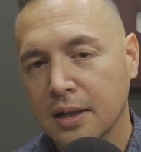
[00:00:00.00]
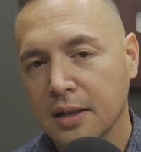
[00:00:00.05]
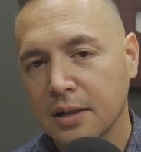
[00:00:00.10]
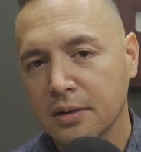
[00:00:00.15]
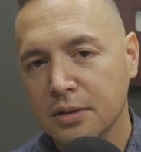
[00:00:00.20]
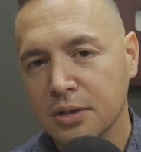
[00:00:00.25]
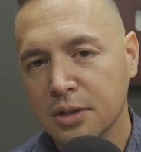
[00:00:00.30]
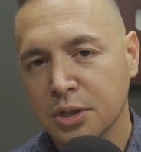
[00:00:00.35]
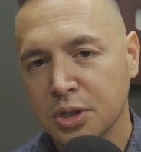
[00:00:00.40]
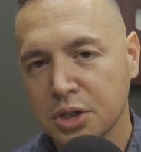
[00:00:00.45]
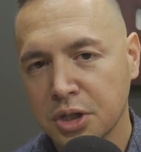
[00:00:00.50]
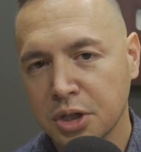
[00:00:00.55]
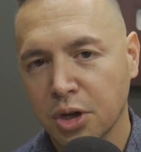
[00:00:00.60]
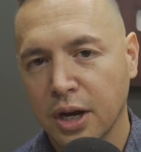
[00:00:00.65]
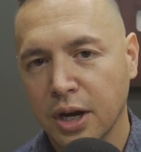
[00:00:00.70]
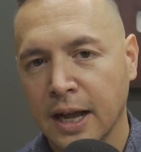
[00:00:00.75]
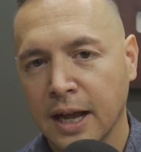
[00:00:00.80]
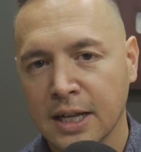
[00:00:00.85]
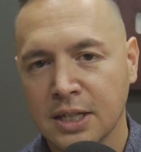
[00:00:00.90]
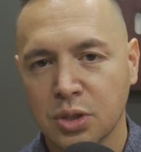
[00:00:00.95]
using your
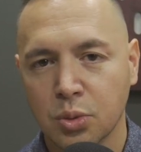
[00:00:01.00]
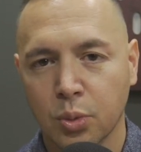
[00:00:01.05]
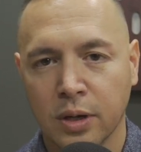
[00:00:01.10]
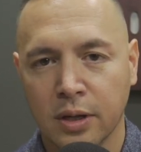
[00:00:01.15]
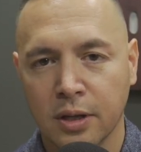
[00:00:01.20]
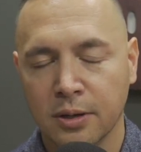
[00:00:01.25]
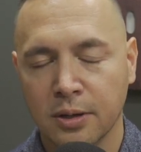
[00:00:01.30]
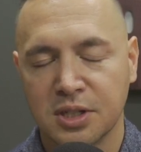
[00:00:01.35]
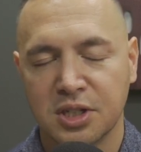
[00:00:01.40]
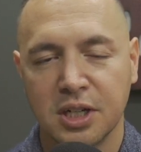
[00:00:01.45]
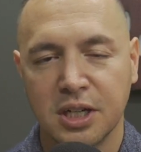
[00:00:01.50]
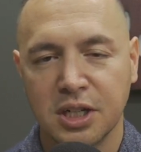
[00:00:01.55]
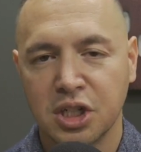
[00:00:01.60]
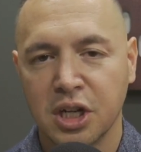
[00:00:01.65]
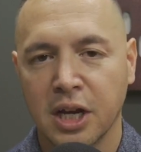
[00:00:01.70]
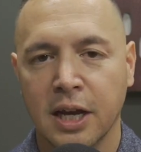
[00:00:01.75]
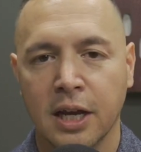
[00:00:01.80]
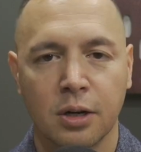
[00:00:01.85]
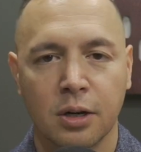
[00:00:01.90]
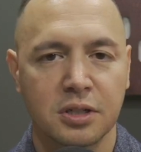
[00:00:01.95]
hands, whether it's
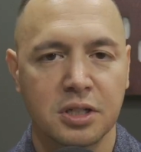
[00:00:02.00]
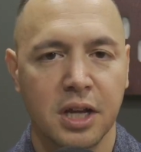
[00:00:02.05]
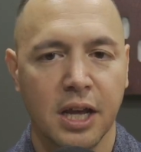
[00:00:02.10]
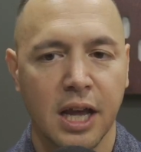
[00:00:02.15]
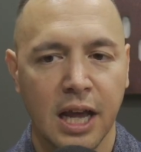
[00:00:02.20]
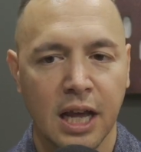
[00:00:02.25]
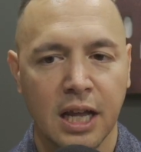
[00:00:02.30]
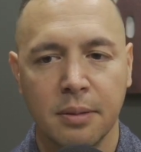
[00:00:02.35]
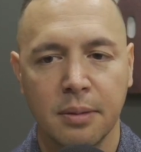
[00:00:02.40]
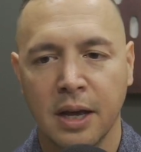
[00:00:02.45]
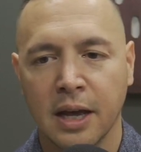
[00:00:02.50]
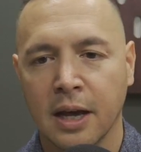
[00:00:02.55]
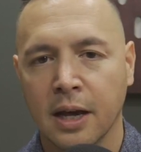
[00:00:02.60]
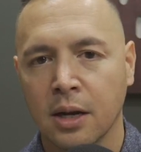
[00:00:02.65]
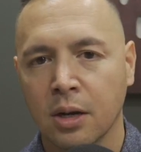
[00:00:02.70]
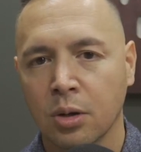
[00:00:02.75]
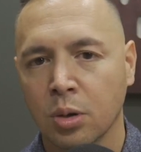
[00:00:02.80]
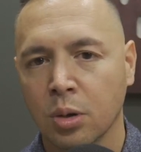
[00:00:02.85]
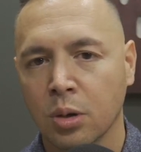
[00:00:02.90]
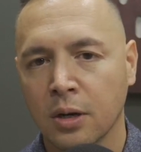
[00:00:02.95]
DJing or it's a
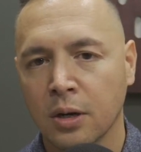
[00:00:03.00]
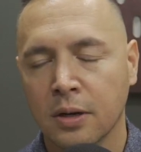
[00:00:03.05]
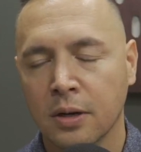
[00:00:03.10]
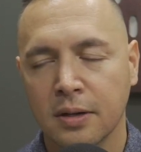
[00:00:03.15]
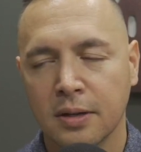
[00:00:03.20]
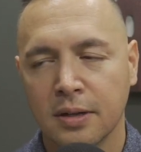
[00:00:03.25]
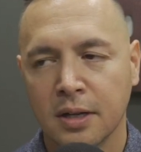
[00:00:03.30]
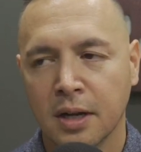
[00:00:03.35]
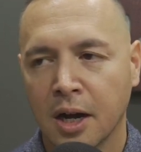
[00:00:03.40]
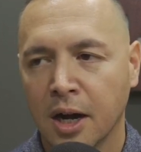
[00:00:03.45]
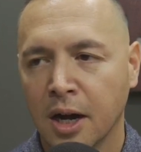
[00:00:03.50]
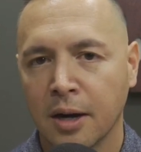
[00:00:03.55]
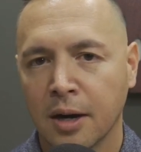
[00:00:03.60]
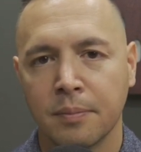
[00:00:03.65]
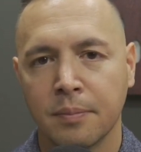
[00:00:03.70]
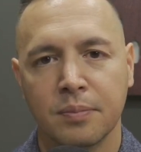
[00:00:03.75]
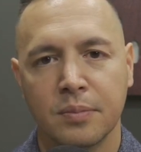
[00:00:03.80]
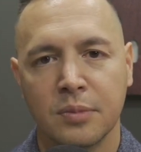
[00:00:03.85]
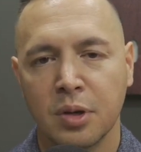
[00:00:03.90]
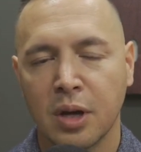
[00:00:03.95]
handyman or
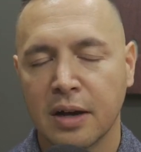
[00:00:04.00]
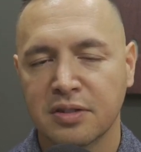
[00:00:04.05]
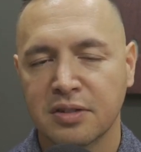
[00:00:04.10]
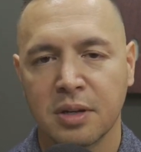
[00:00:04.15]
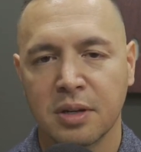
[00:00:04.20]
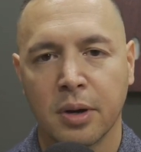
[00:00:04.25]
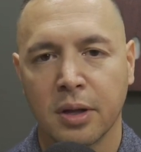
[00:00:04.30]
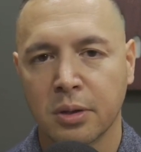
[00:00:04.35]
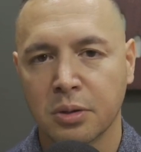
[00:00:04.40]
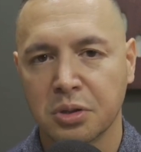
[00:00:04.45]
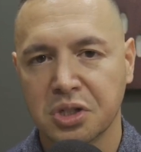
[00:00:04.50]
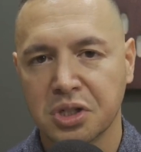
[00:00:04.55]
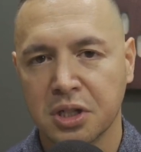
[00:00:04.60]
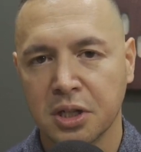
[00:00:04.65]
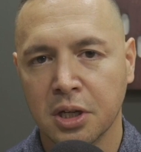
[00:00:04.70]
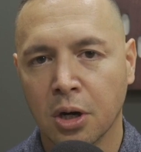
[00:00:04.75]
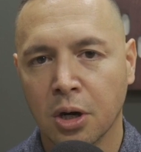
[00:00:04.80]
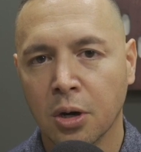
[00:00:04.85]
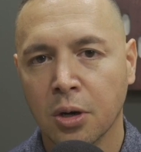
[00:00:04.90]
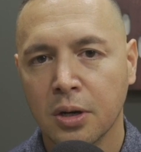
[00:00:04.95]
you have some other
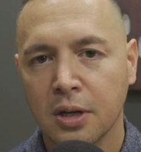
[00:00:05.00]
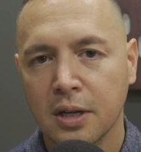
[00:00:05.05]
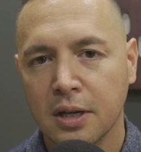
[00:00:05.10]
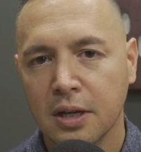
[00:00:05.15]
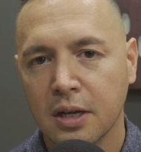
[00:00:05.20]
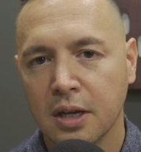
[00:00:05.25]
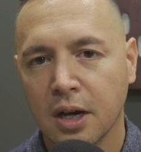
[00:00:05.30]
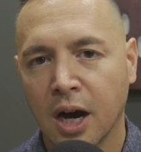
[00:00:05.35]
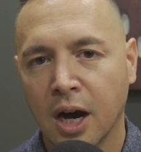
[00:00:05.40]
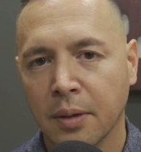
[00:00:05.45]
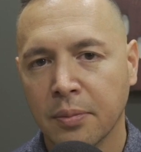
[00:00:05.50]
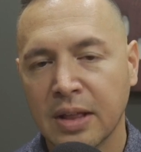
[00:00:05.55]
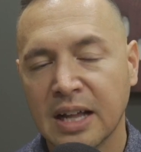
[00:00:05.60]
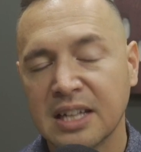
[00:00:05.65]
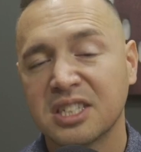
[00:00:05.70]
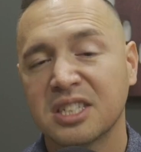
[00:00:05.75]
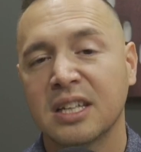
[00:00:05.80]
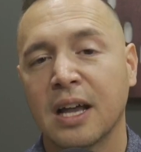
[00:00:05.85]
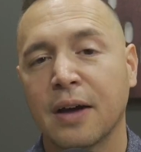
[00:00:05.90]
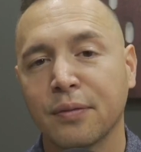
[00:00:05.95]
skill,
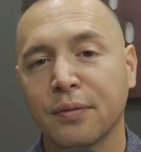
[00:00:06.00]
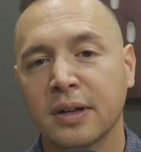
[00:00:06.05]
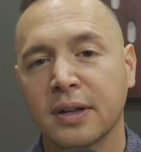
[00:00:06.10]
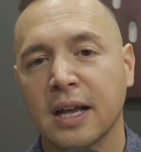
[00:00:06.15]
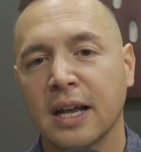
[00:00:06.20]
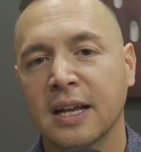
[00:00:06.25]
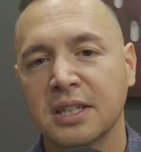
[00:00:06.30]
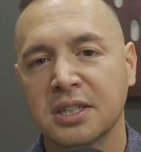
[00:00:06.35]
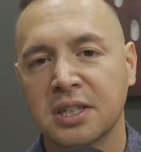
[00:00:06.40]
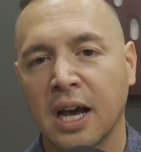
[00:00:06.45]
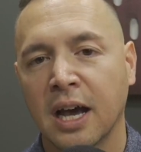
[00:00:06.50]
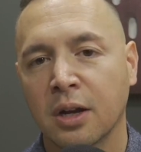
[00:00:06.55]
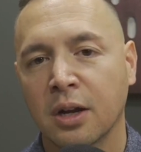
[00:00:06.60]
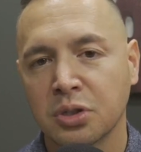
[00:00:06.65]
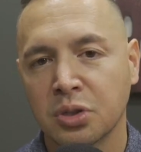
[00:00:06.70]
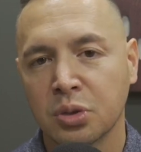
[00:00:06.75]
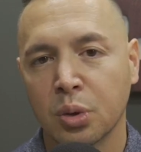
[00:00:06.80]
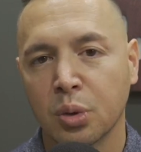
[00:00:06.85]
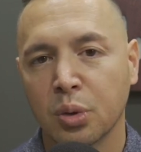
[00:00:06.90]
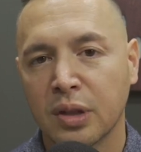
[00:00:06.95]
that's definitely a side
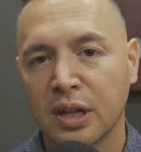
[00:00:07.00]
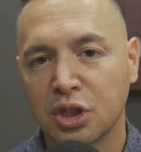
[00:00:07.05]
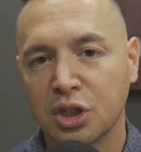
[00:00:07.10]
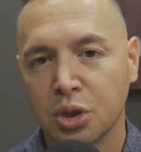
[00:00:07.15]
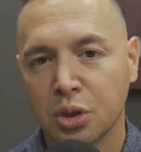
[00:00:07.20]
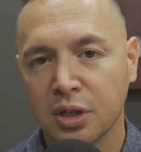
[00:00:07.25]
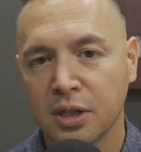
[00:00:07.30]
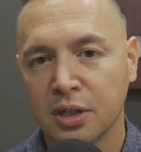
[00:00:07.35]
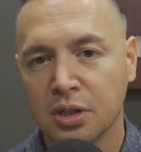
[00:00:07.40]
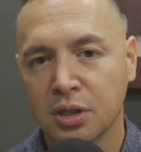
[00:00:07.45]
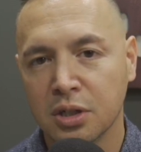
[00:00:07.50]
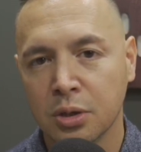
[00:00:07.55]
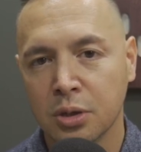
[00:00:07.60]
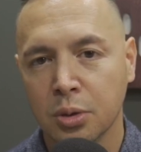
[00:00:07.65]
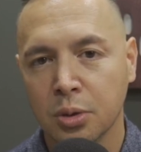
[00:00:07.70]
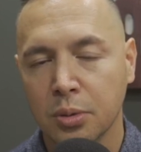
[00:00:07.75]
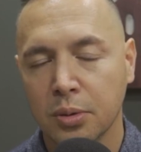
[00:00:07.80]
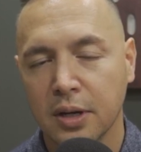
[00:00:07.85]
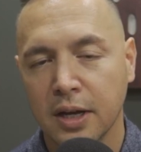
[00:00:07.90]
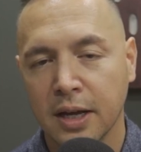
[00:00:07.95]
hustle that you can do
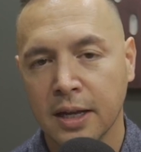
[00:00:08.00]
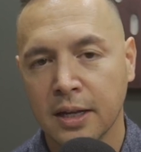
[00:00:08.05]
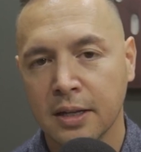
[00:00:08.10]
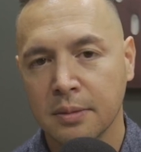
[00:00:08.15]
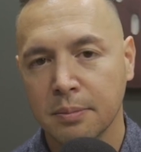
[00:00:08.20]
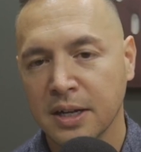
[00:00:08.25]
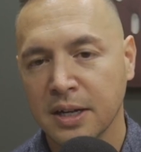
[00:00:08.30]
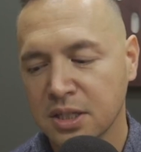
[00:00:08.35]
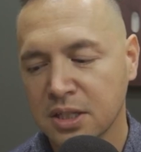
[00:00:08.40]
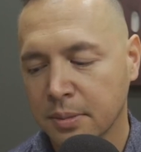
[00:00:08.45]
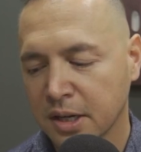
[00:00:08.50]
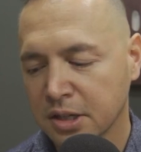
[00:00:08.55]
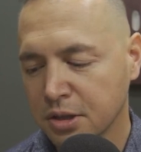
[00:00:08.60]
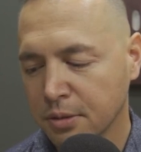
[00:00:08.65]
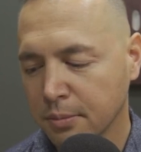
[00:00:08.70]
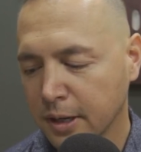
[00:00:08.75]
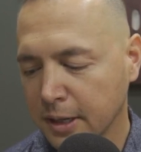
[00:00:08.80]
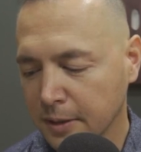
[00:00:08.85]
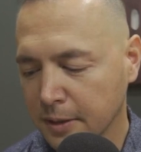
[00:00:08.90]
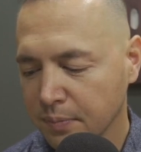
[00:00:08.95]
and make some extra
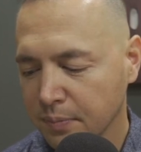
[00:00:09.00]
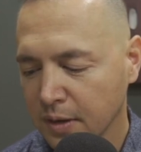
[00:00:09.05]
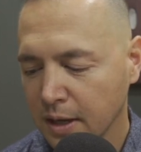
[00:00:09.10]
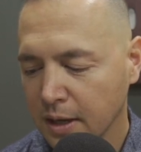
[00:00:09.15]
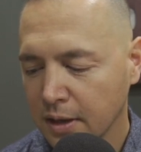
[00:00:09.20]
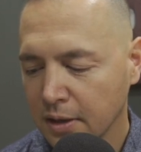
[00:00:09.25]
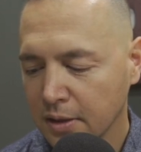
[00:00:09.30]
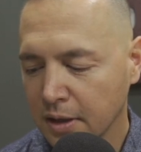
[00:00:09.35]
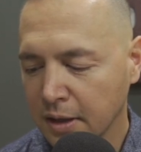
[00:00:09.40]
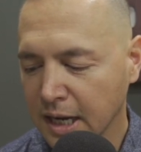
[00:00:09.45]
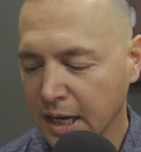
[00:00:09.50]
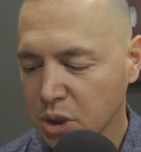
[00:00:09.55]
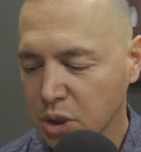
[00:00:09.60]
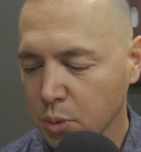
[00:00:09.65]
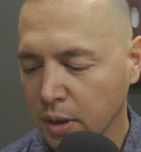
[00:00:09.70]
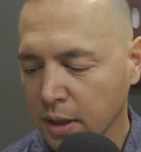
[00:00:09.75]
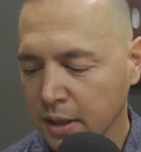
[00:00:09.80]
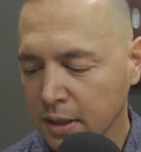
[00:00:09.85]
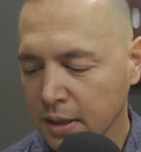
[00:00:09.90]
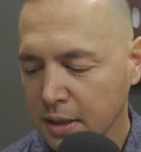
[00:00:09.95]
money. The next
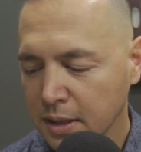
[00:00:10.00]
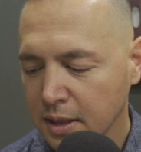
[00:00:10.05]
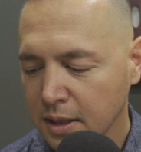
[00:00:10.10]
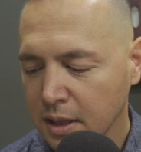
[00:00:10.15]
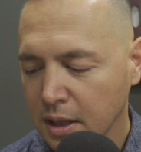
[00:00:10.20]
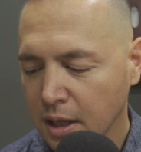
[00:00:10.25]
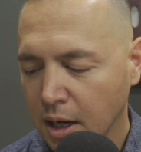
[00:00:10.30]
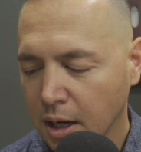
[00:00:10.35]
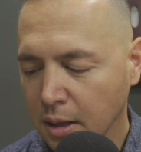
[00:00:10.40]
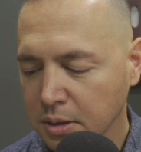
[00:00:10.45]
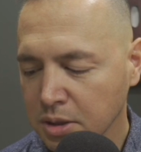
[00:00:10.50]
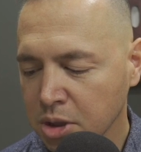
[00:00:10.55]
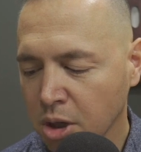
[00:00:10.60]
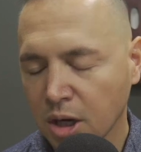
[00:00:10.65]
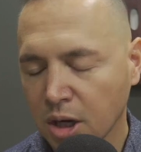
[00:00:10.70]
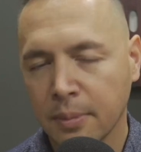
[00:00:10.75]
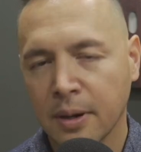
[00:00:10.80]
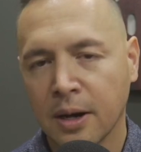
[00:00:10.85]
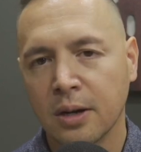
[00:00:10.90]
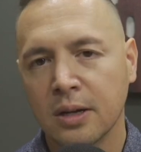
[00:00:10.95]
one I'm going to
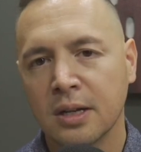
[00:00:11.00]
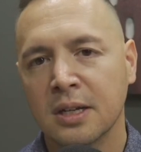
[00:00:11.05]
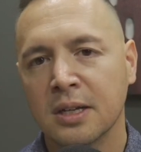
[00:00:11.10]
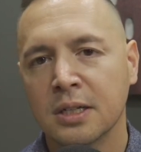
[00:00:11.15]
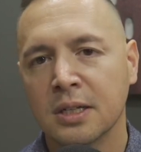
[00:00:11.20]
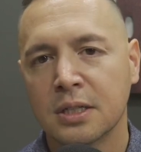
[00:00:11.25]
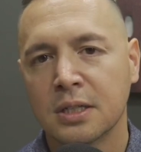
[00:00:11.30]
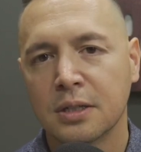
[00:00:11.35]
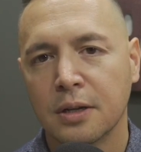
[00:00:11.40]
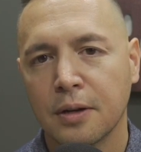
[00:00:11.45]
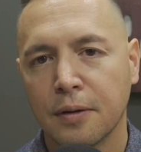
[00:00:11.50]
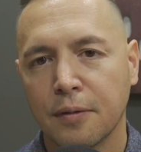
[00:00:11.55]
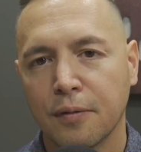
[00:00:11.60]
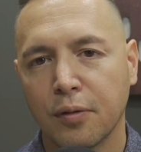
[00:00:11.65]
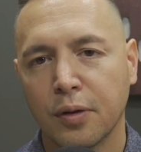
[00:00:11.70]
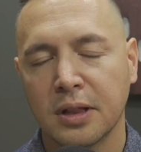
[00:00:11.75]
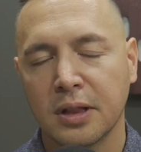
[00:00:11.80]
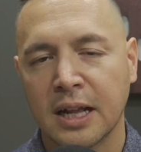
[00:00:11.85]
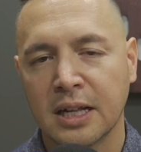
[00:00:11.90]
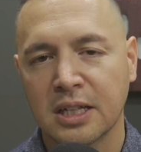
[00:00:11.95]
talk about is
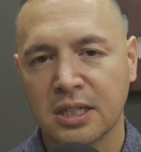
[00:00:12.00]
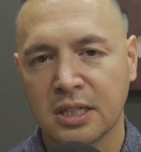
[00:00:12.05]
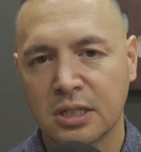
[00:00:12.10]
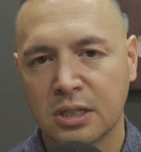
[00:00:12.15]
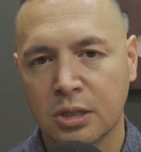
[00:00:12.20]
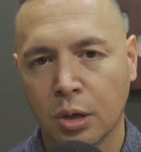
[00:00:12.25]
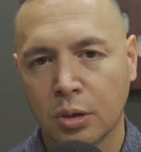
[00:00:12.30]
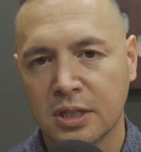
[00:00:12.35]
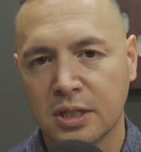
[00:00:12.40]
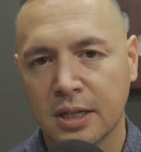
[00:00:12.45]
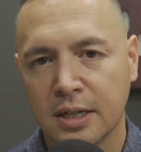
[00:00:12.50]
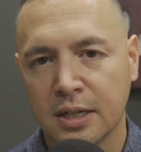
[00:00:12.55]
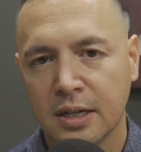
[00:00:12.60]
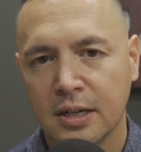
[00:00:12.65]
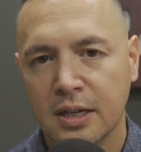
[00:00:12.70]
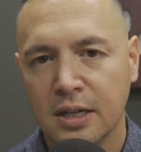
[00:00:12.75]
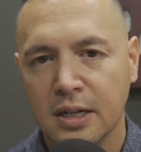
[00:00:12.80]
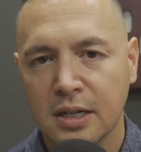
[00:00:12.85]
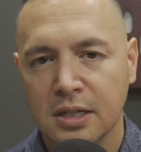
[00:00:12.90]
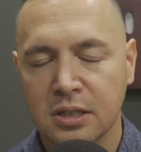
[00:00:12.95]
freelance consulting.
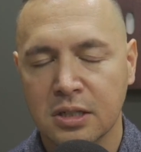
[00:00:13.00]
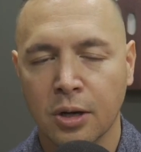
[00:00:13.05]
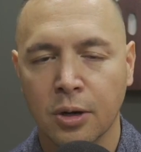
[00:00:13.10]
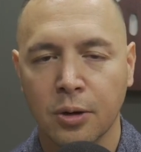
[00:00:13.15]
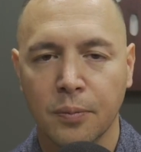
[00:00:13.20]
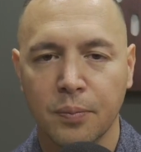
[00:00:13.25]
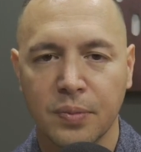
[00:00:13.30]
So